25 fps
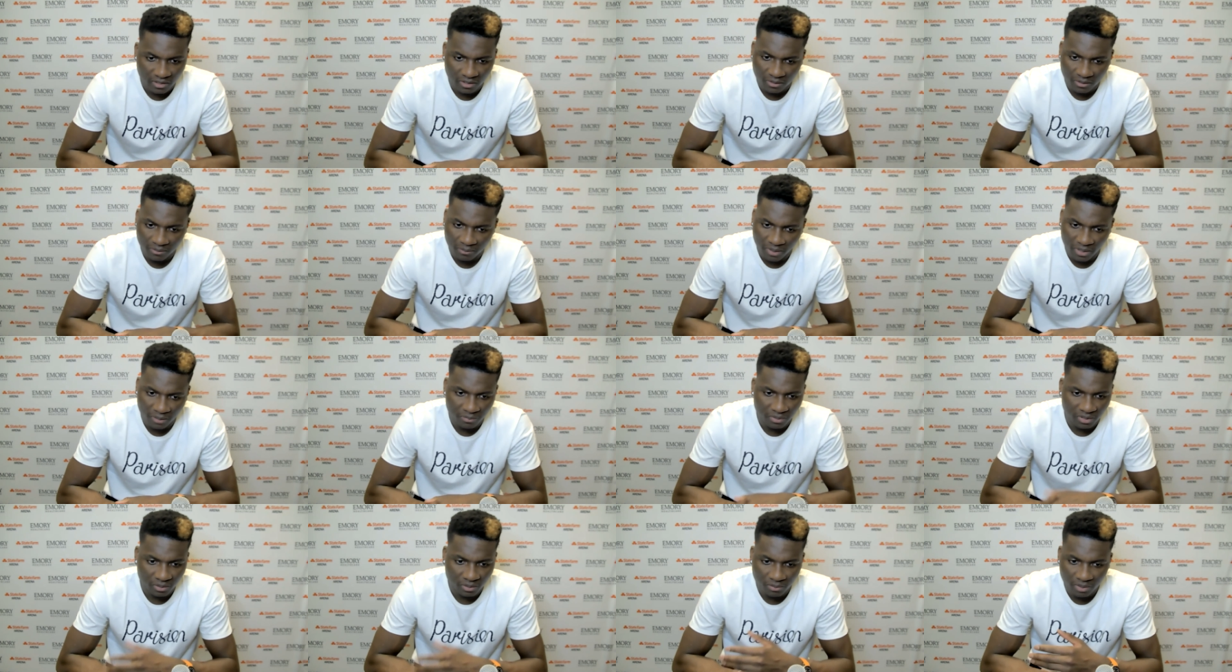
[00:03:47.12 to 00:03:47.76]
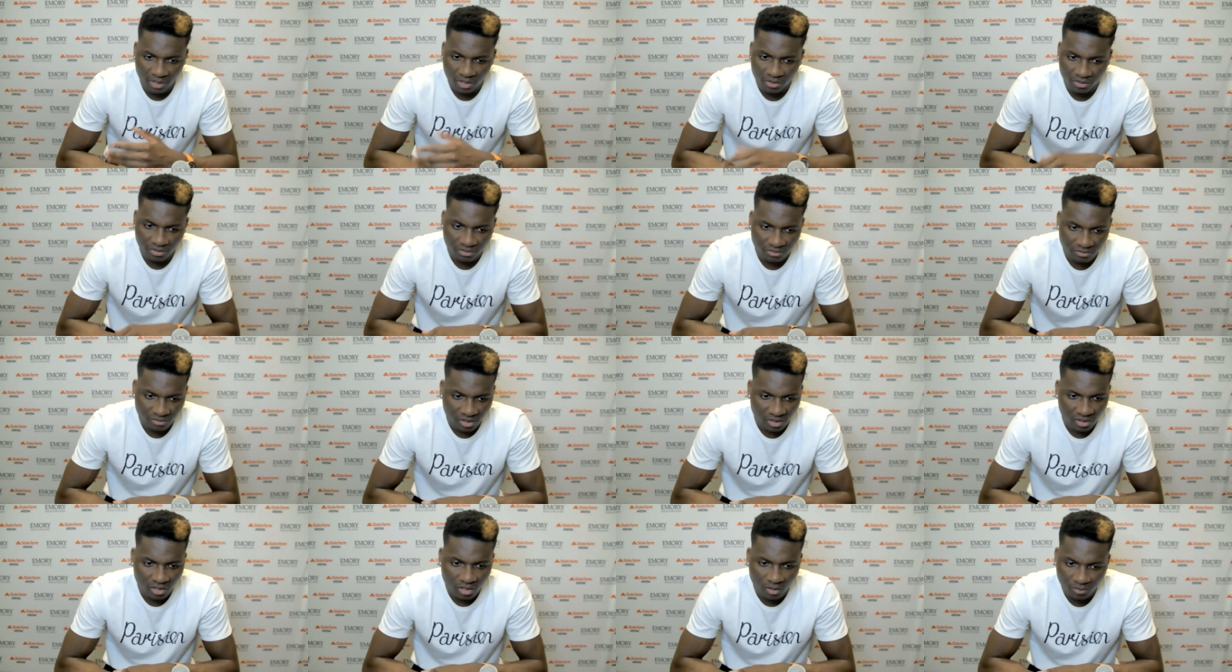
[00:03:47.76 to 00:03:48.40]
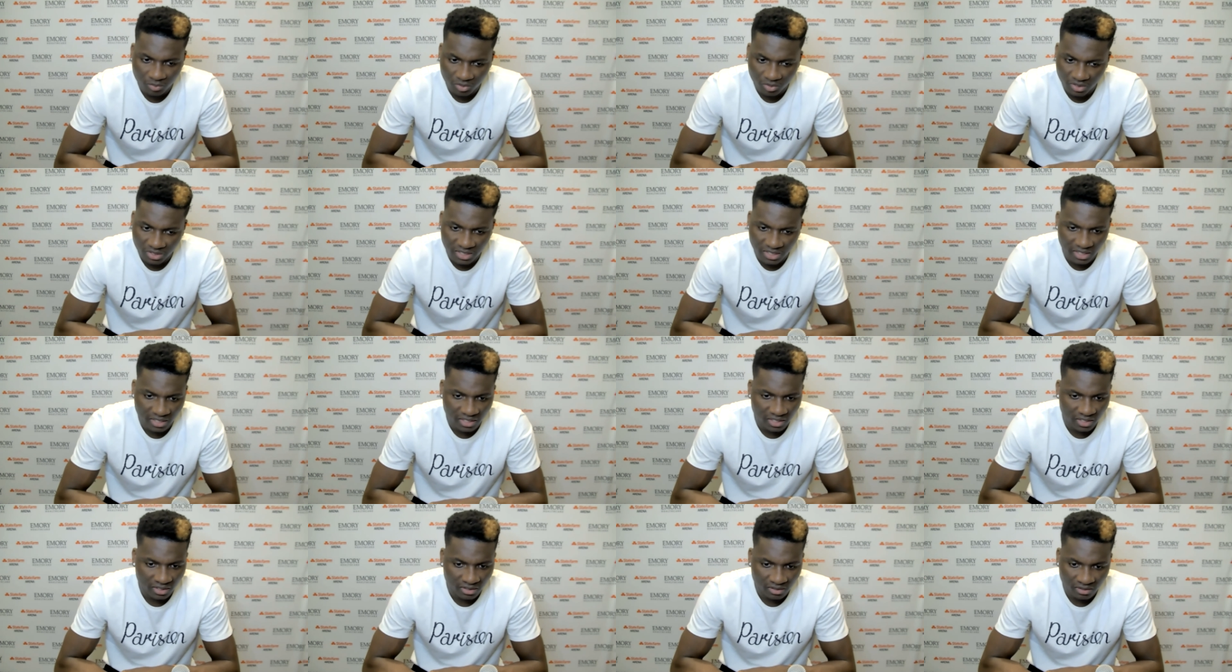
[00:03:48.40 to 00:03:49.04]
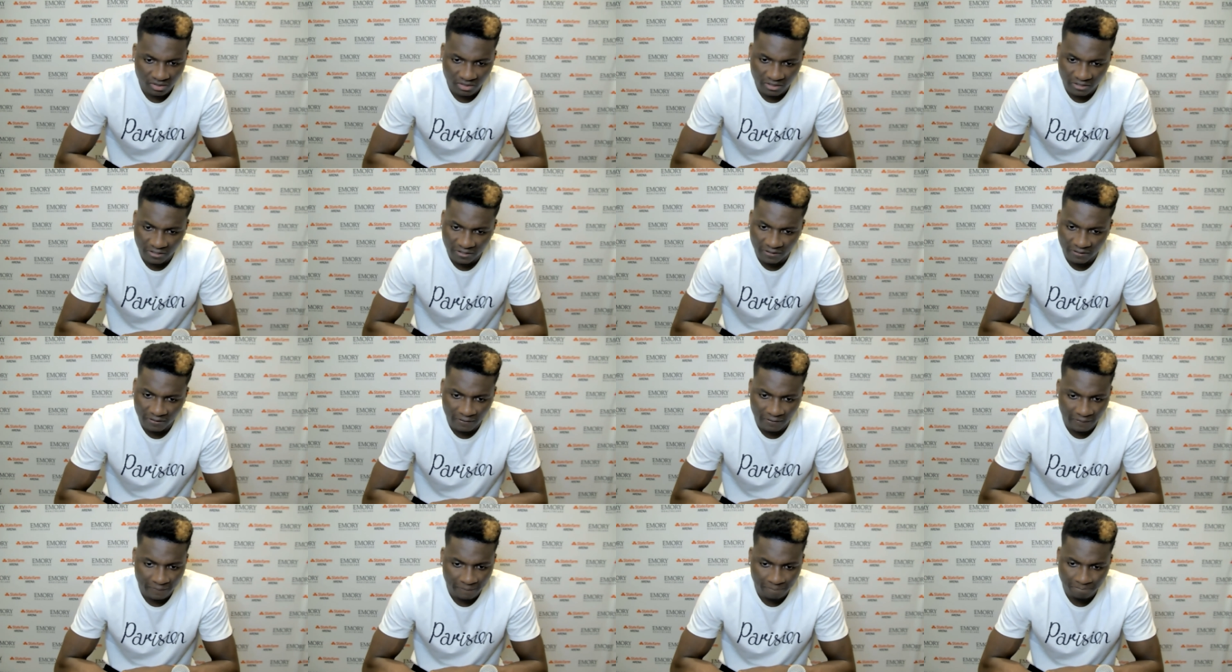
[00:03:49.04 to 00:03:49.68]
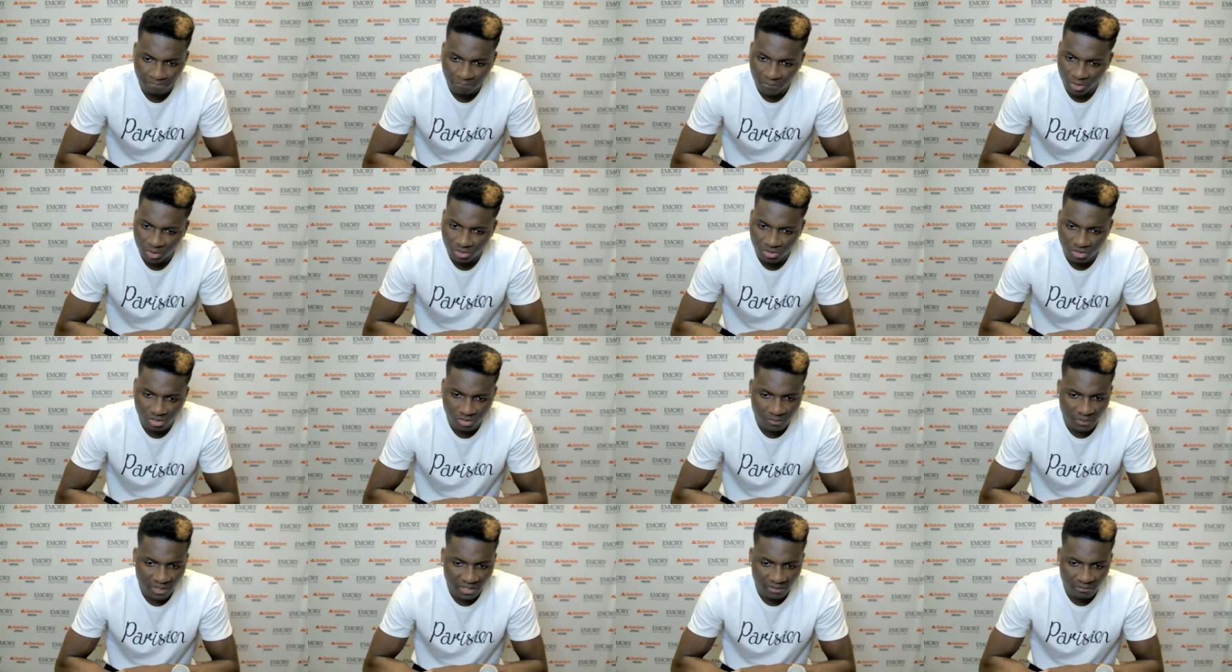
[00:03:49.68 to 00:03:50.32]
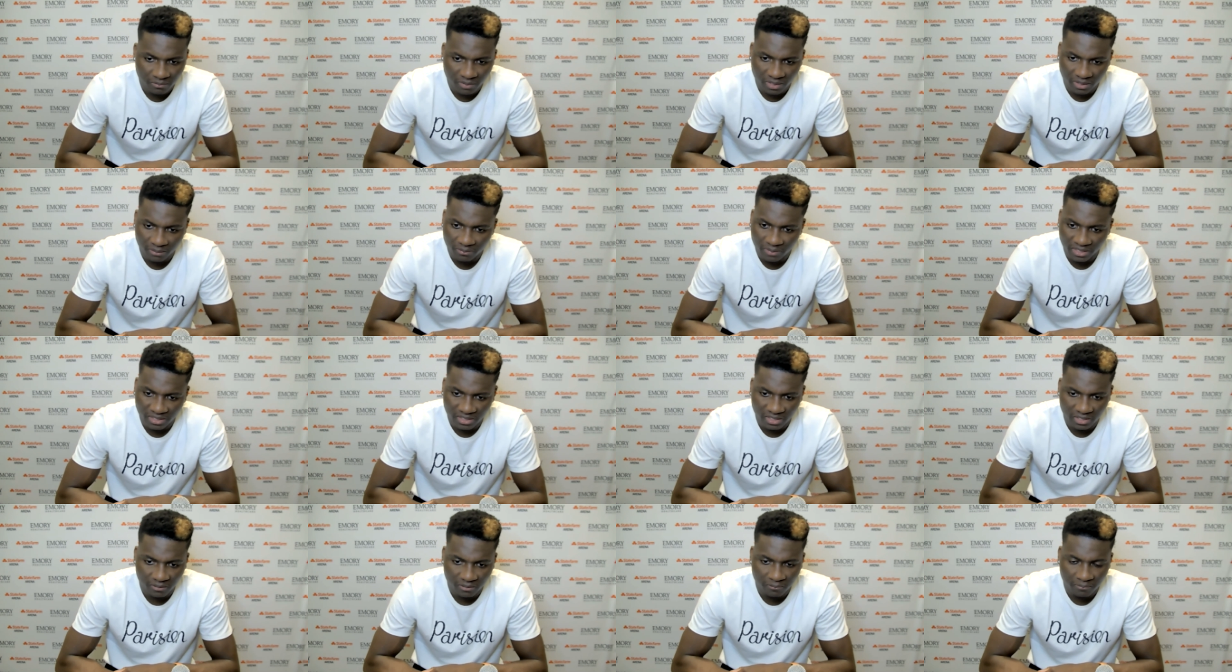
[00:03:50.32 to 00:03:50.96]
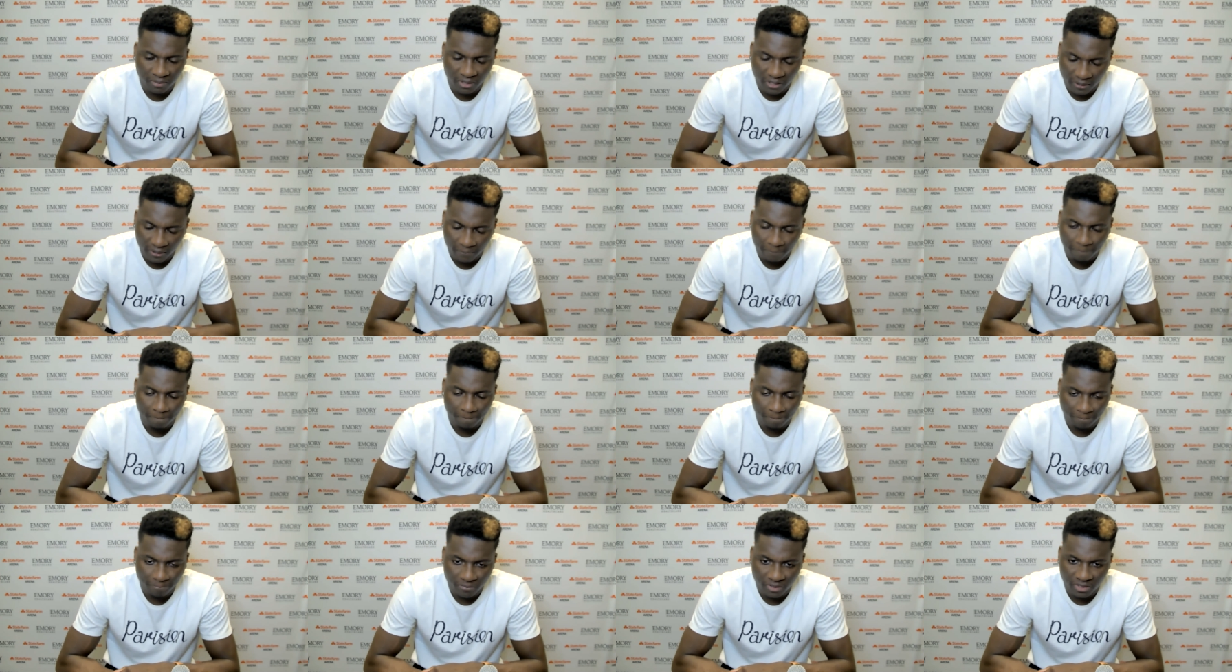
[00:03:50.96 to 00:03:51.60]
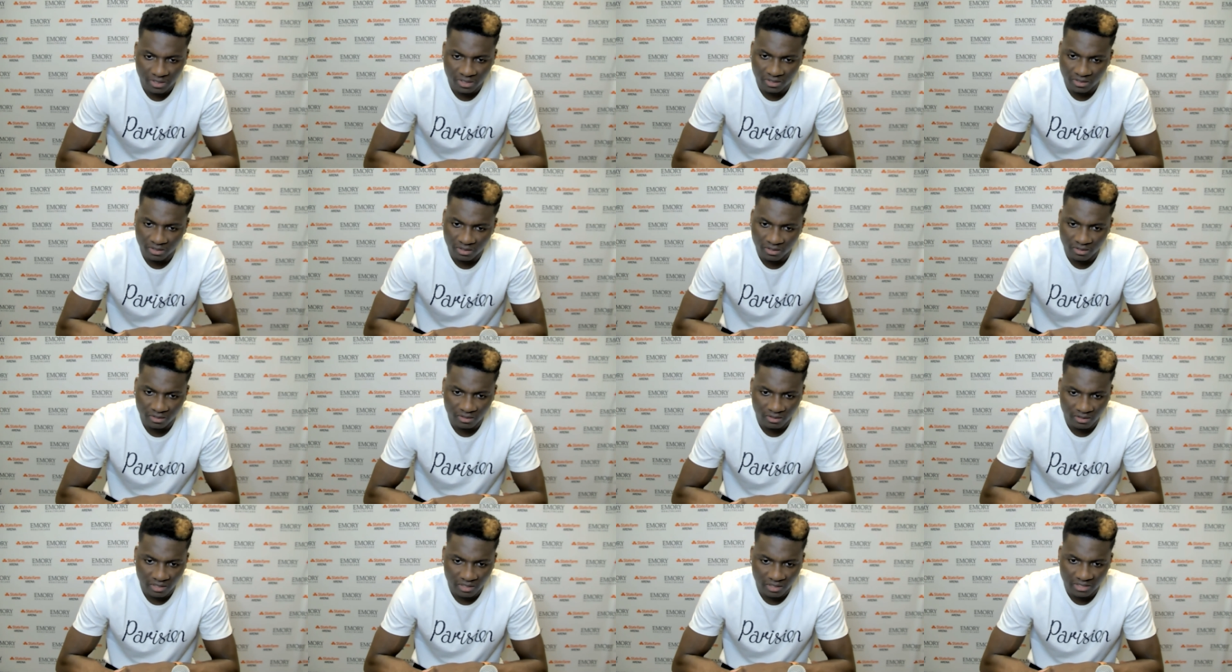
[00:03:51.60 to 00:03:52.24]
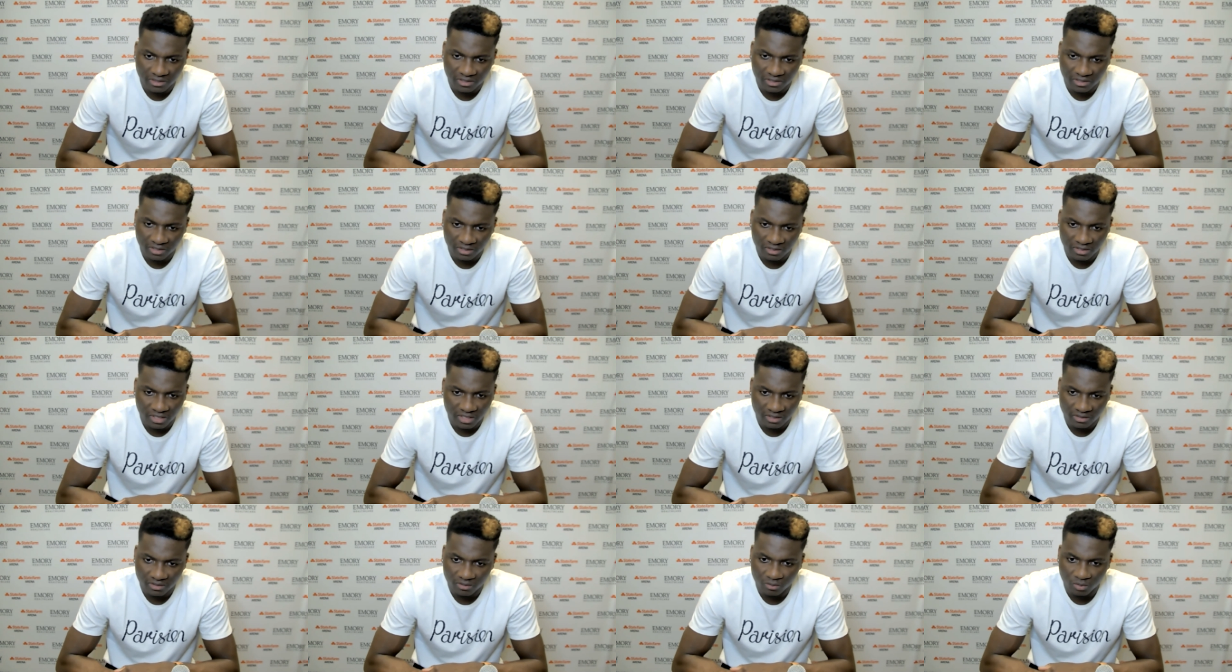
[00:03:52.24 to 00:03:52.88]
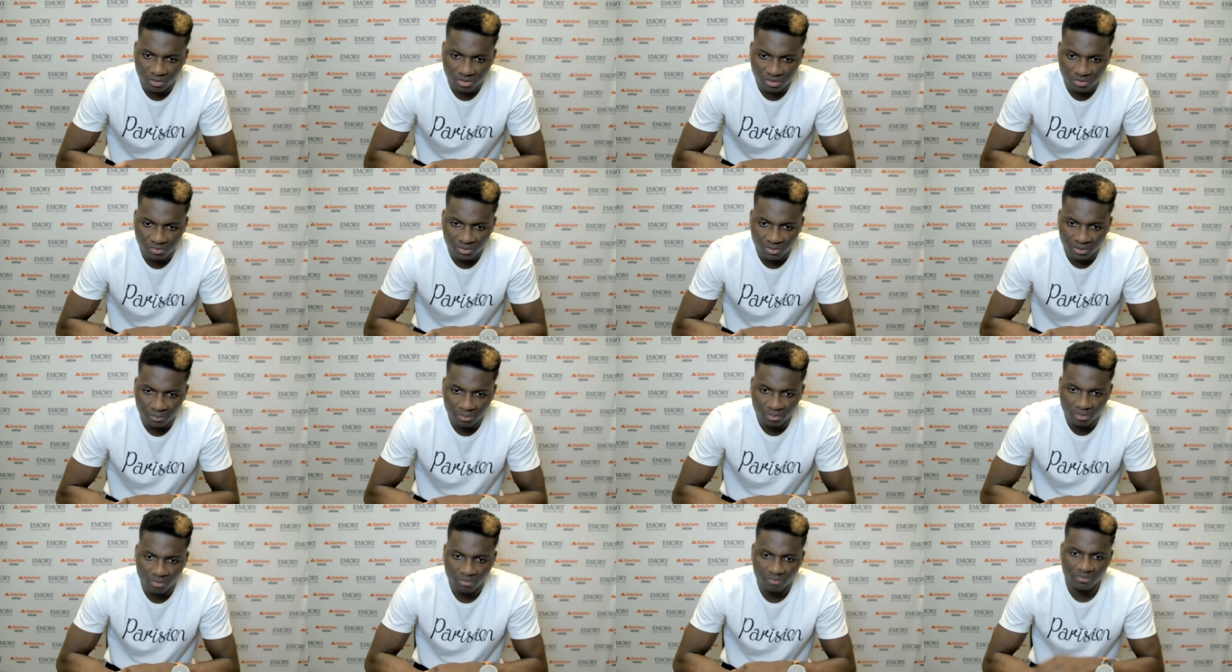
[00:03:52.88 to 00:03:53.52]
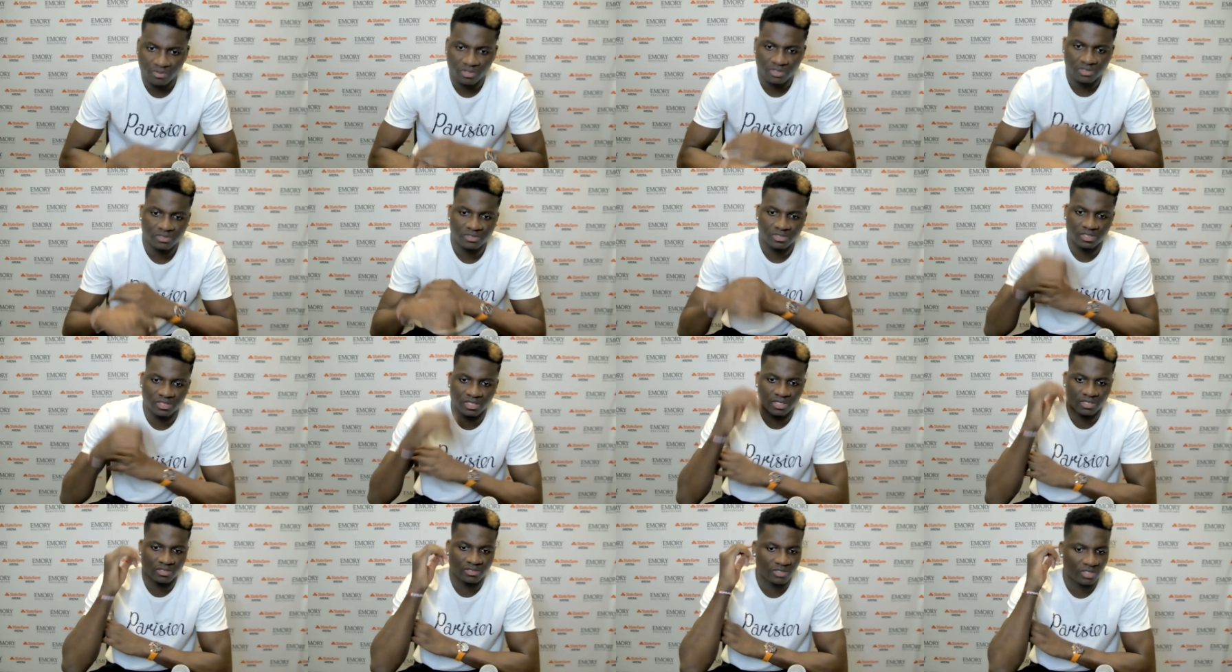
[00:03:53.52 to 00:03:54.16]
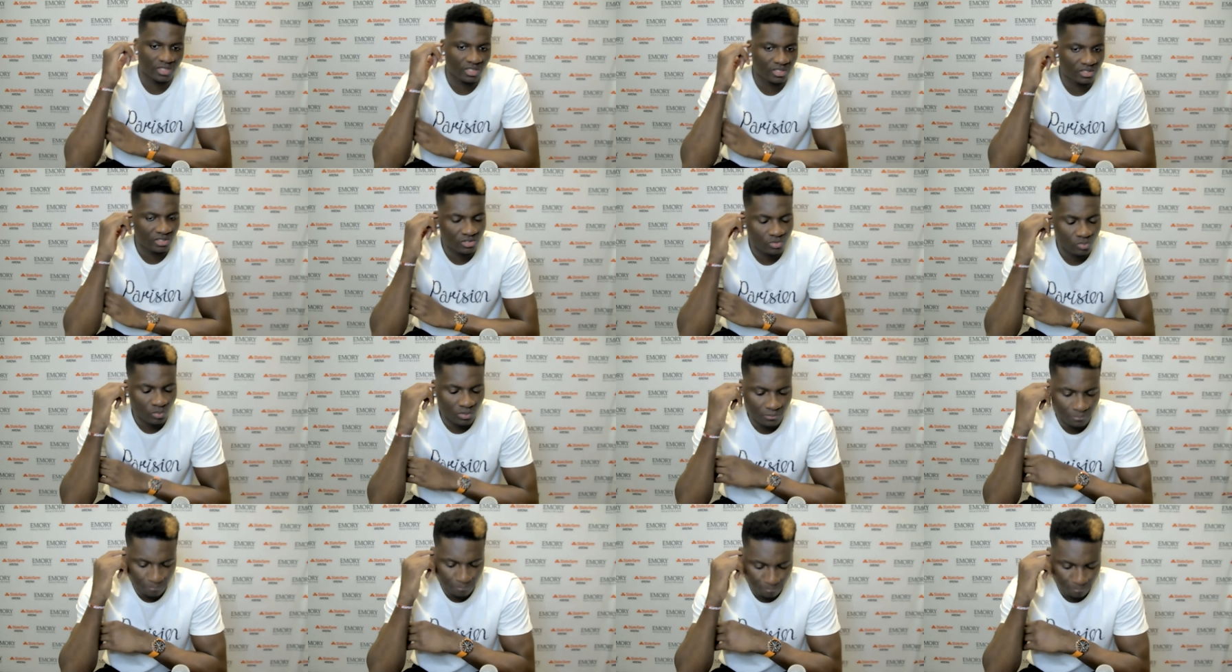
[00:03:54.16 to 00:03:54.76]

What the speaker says: by being better communicating, and but just by getting back. And I think that it was really important for us today to get this win.